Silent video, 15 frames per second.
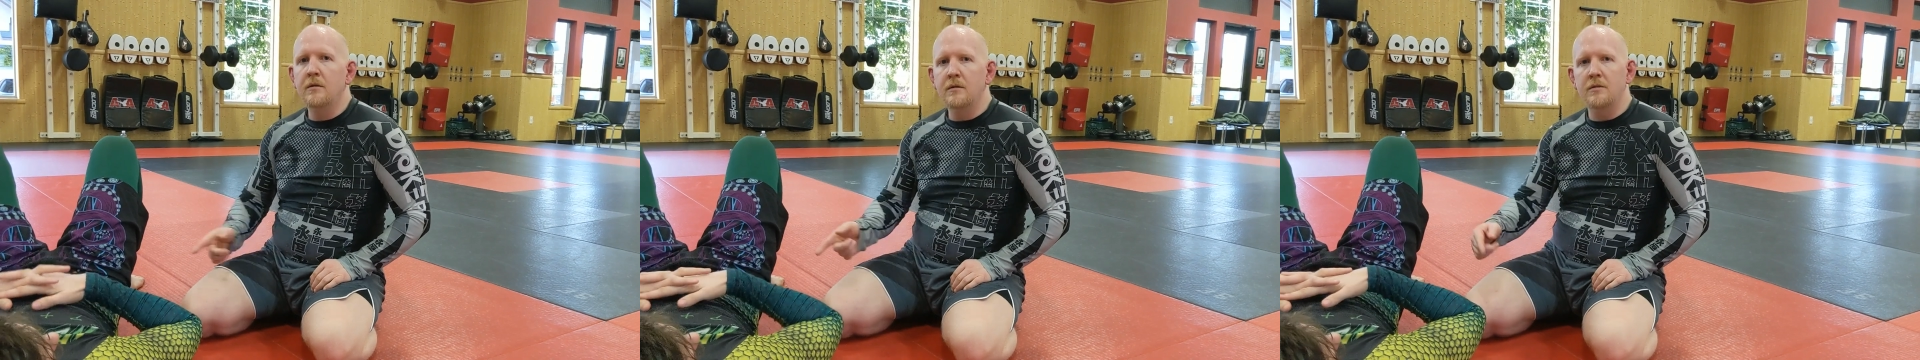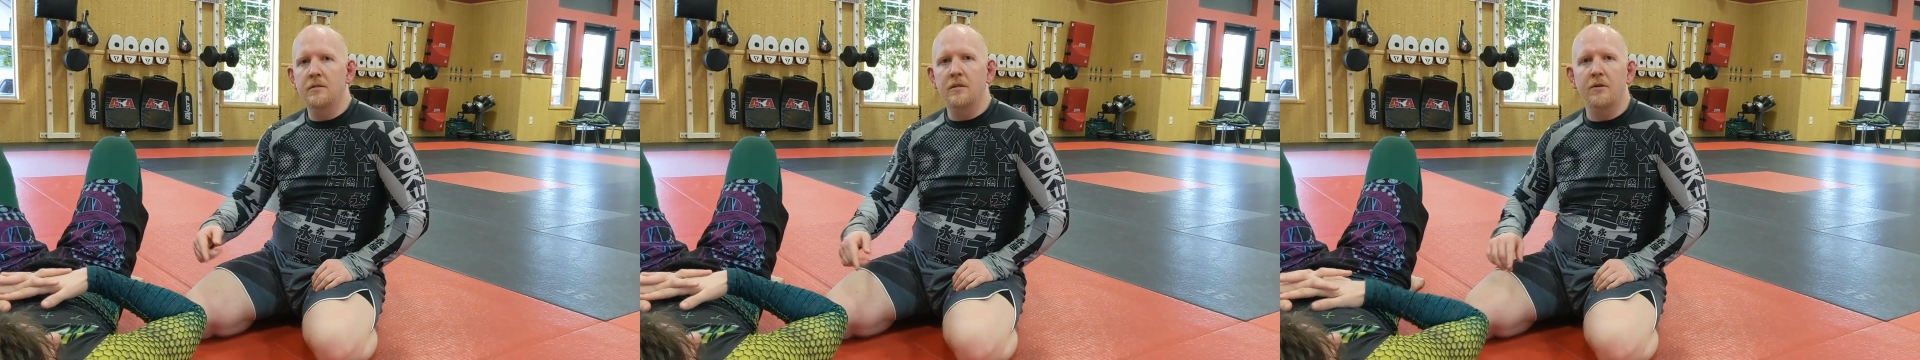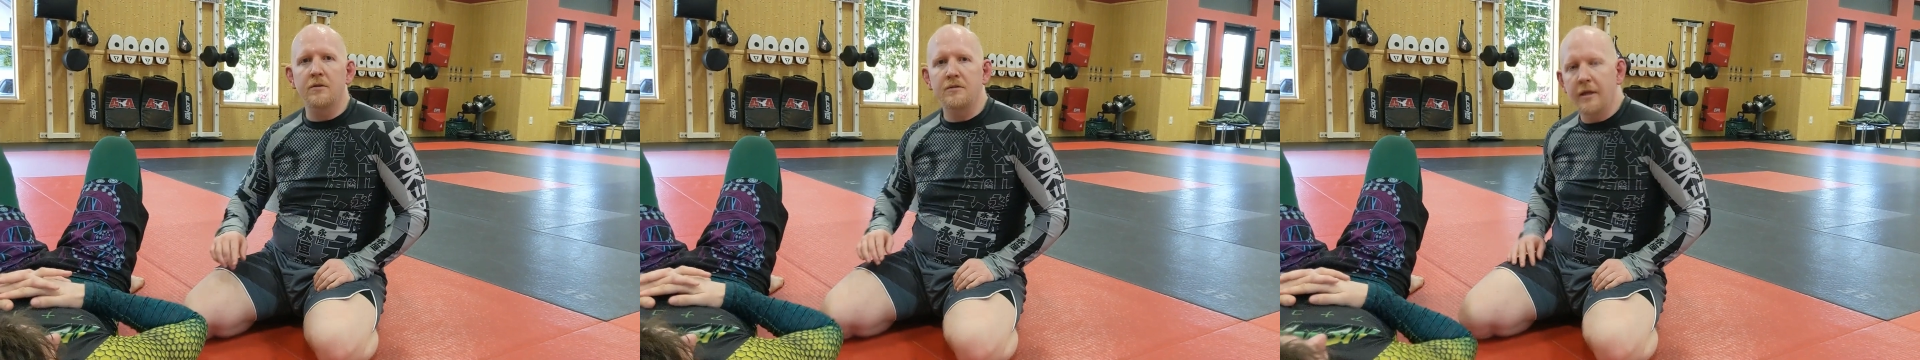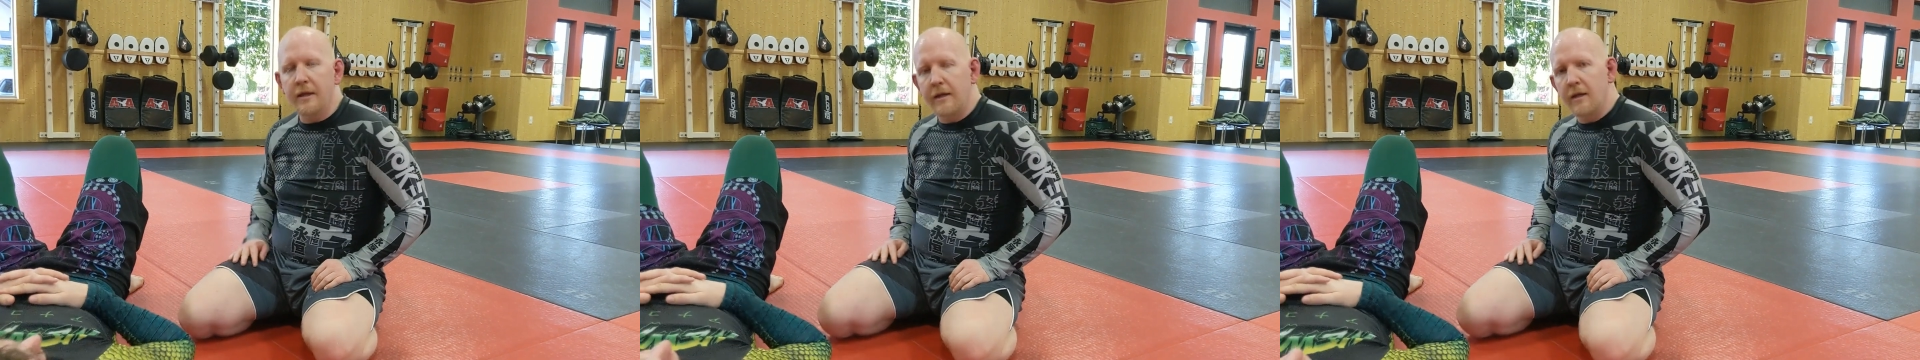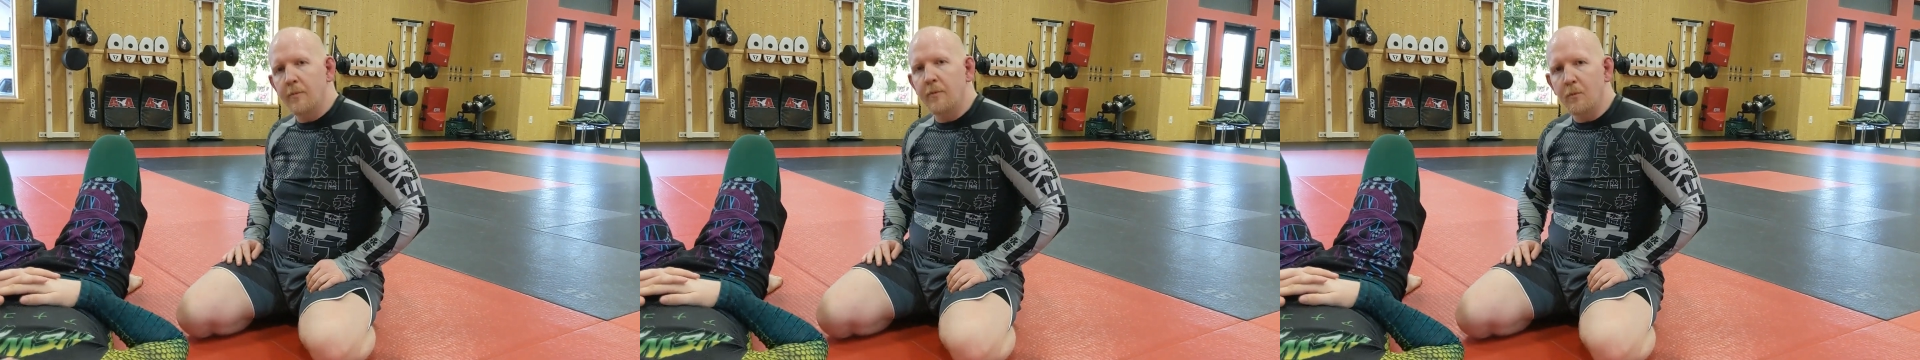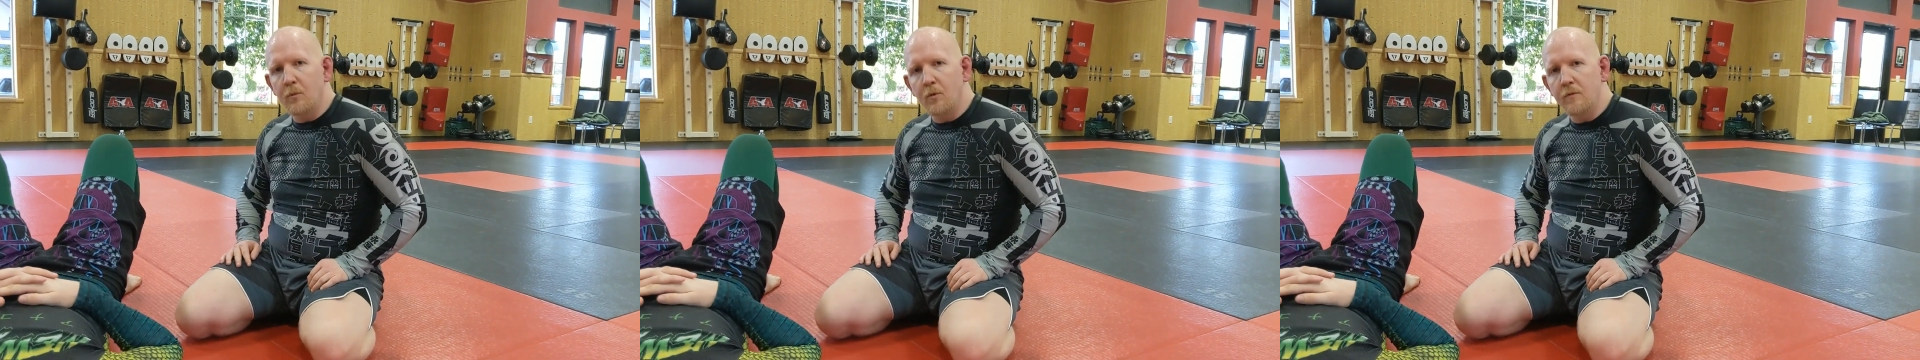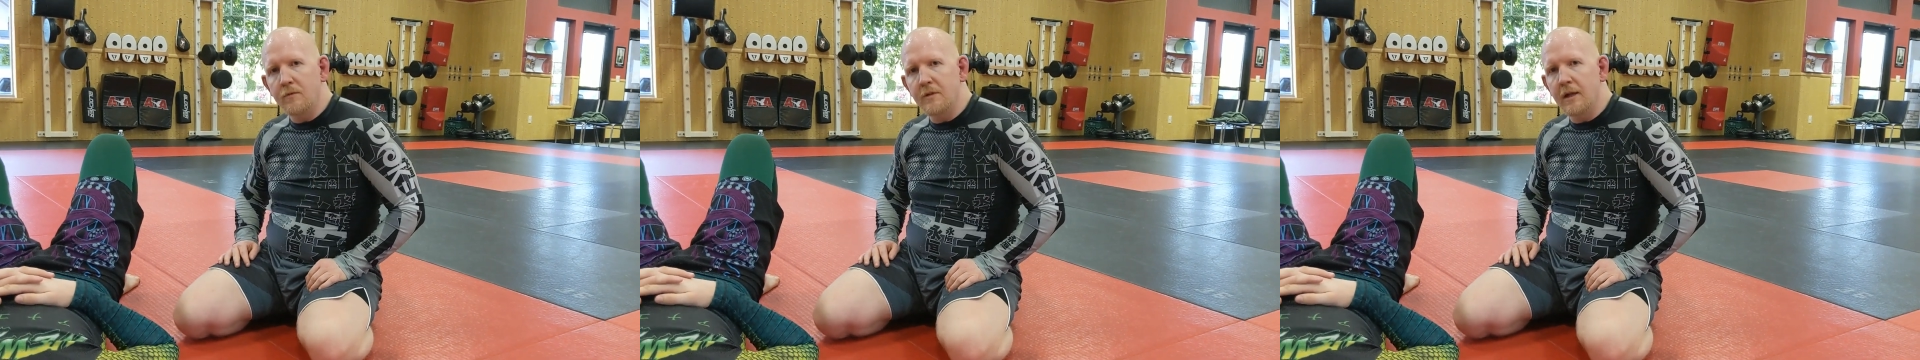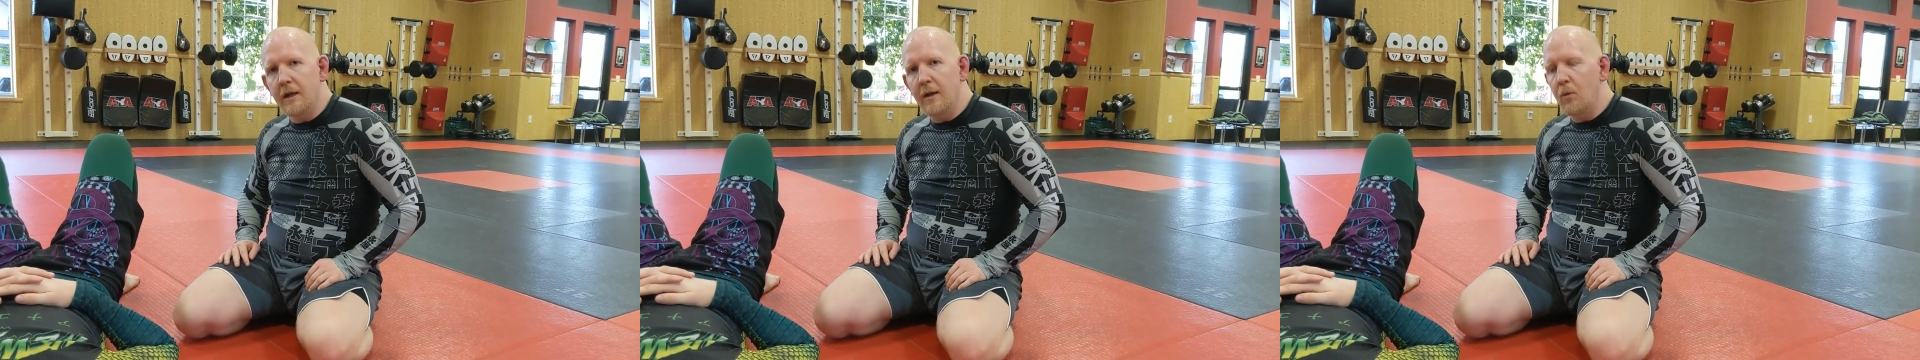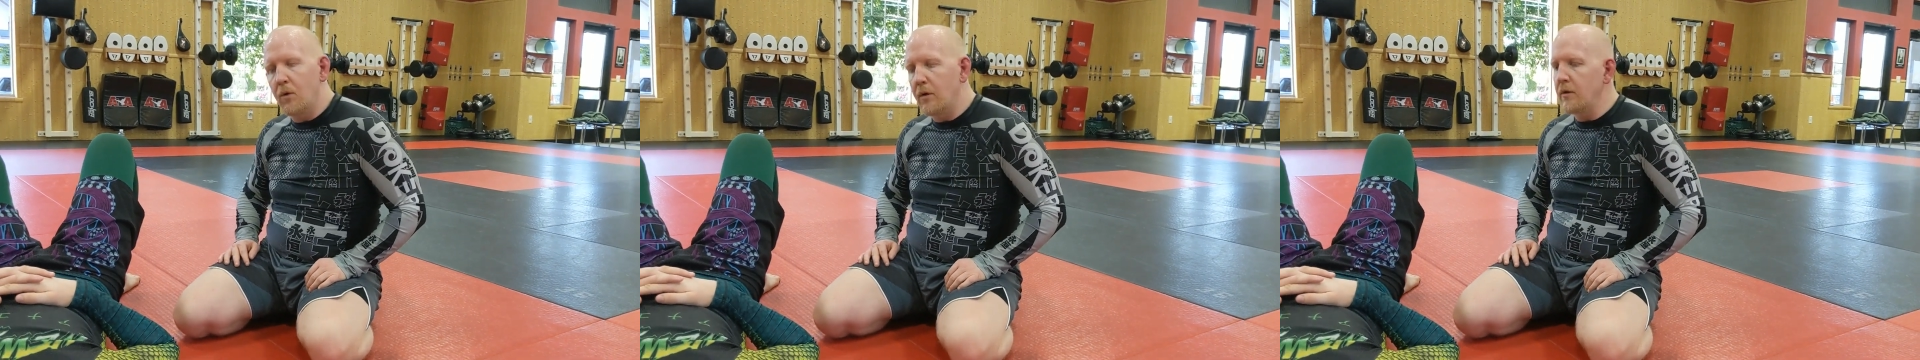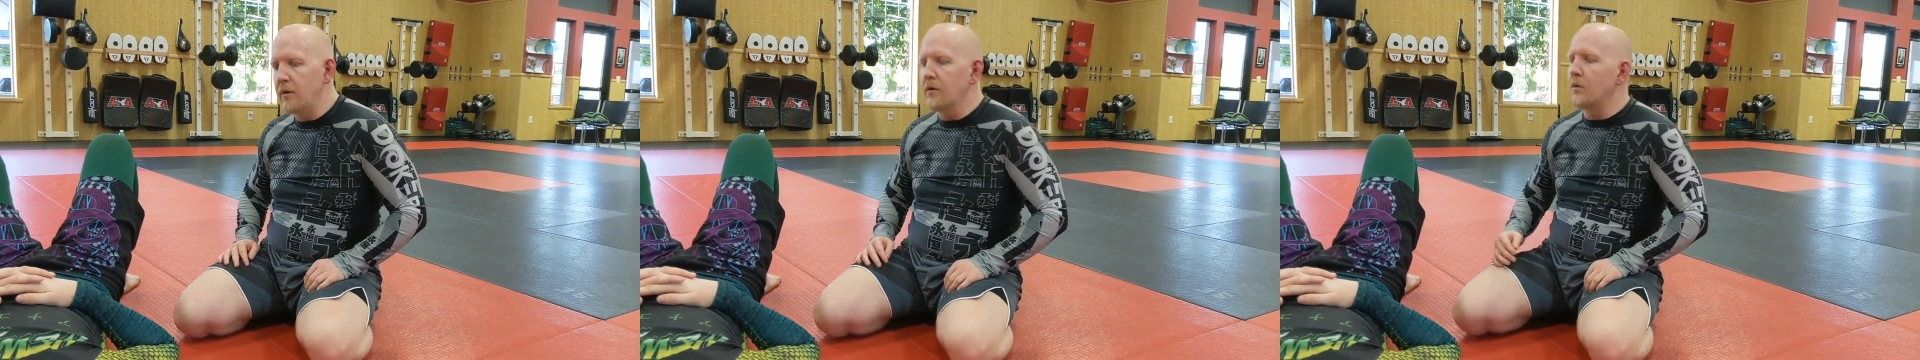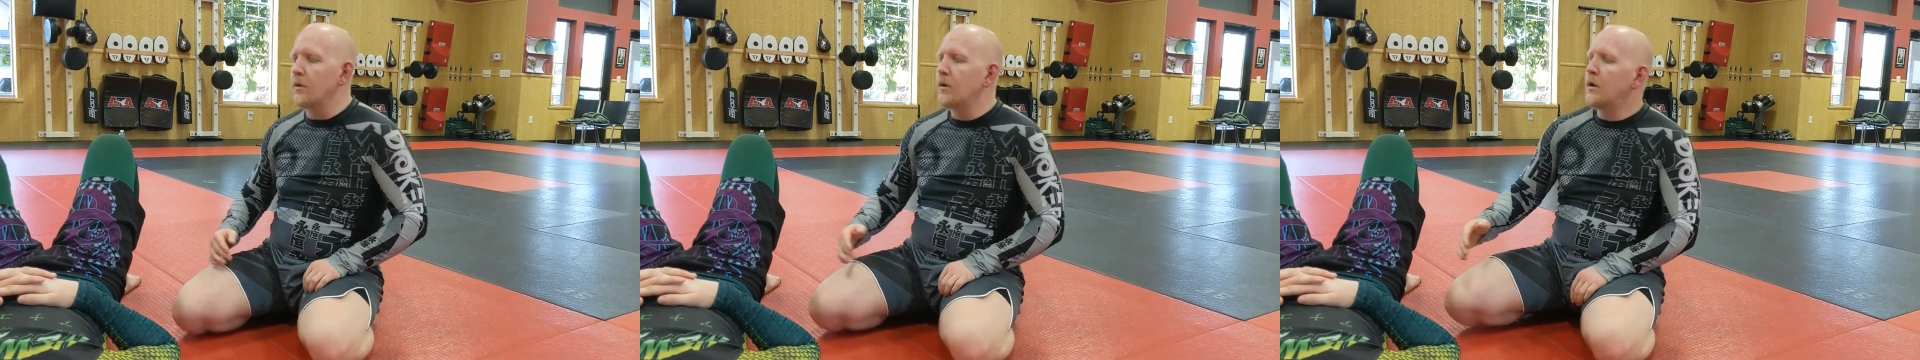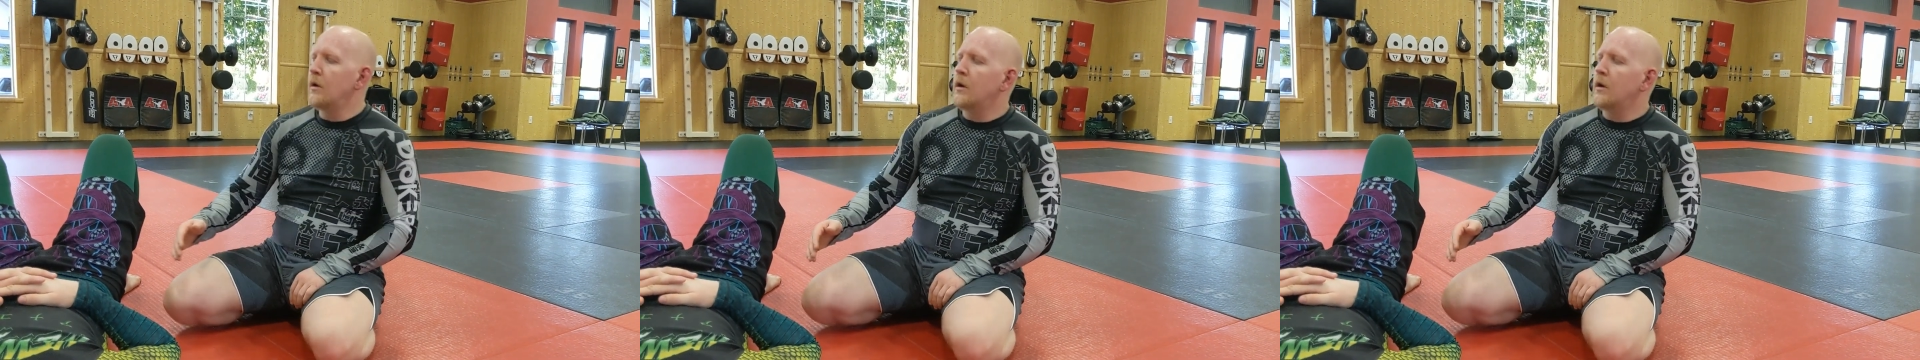to start setting up the moves that I want to do.